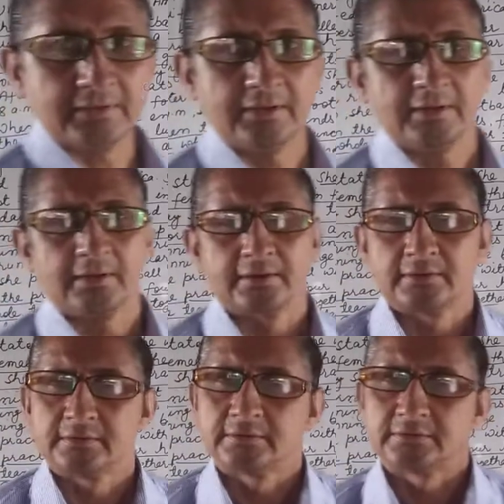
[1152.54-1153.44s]
the
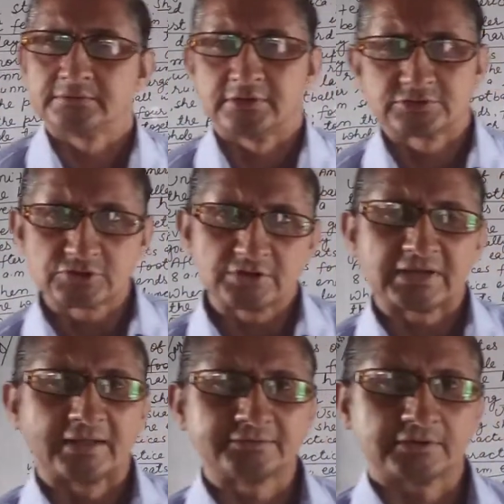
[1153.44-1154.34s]
short answer
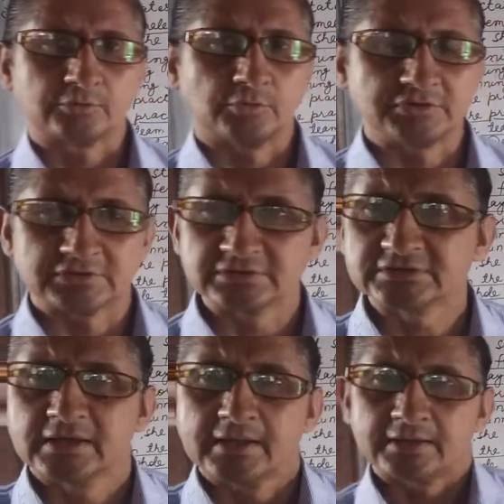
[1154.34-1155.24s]
questions in
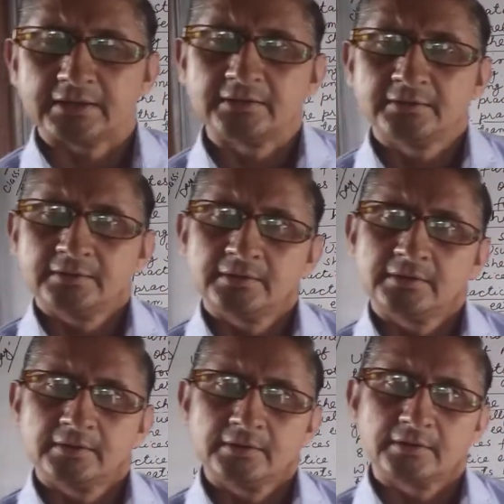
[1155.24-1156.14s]

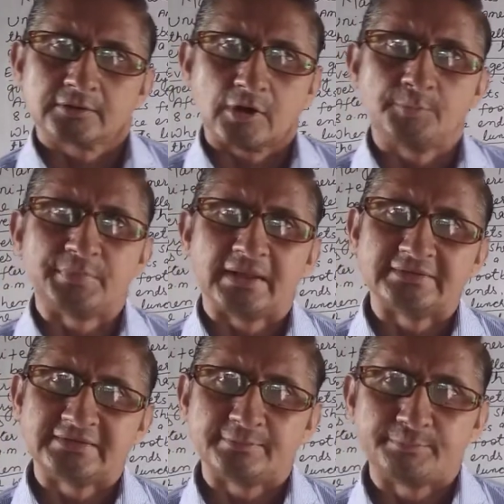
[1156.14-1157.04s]
comprehensive passage.
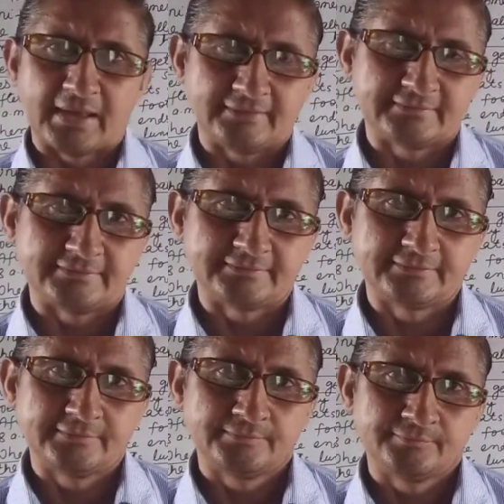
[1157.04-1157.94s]

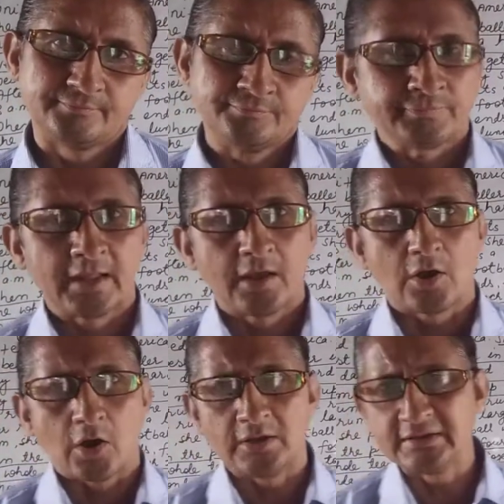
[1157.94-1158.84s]
Only this
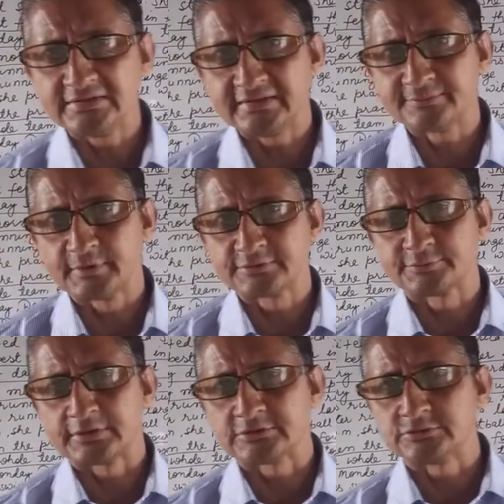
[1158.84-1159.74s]
much for today.
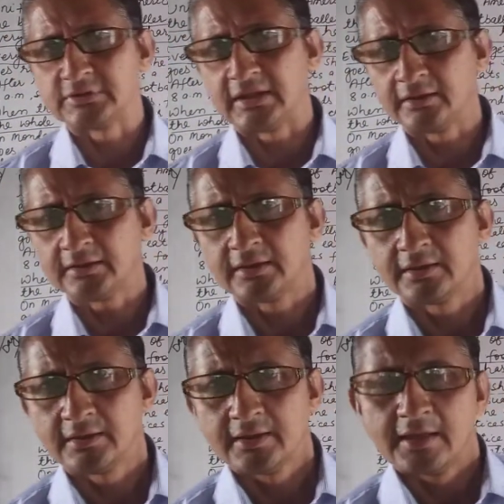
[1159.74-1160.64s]

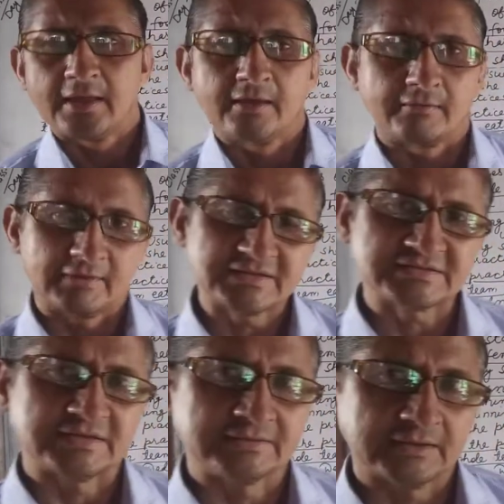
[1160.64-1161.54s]
Rest in the
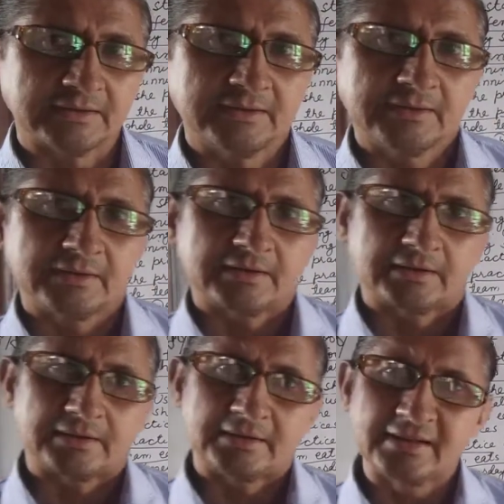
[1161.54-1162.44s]
next
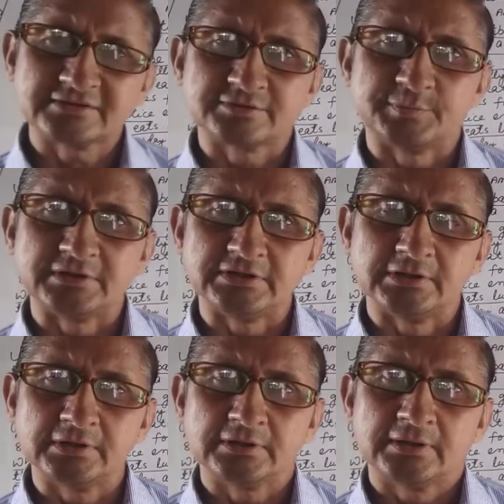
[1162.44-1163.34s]
video,
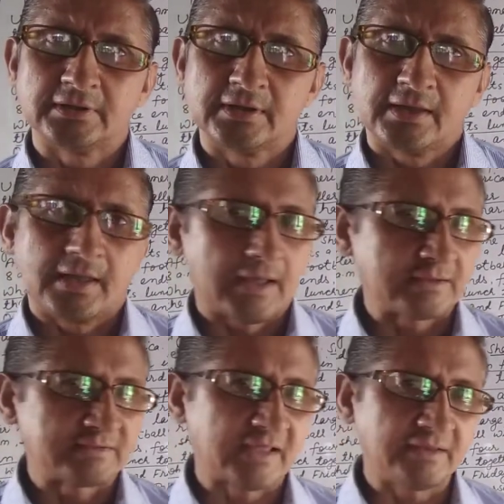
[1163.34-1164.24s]
and thank you
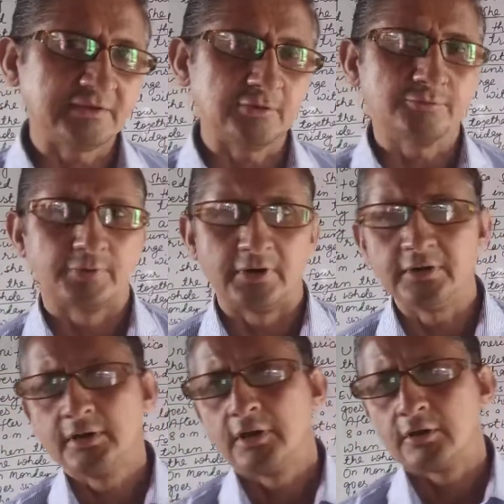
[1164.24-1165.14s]
for
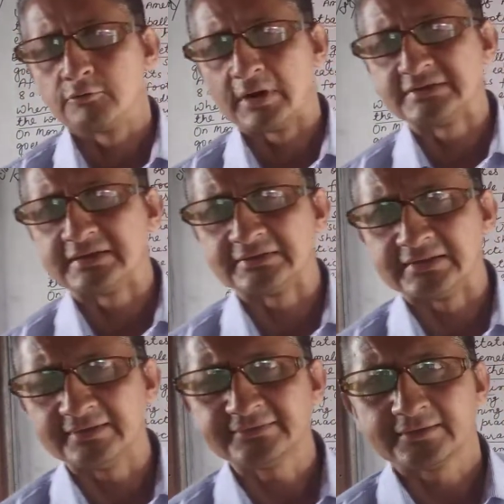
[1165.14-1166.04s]
watching this
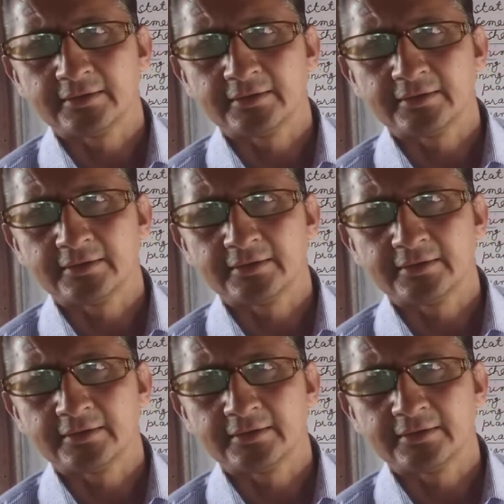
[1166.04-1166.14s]
video.